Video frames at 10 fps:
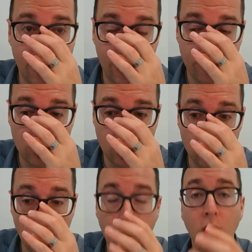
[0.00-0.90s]
able
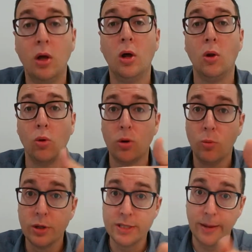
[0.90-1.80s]
to look at
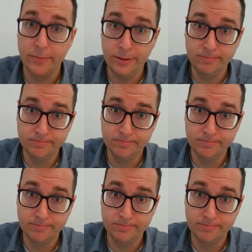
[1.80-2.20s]
what's happening,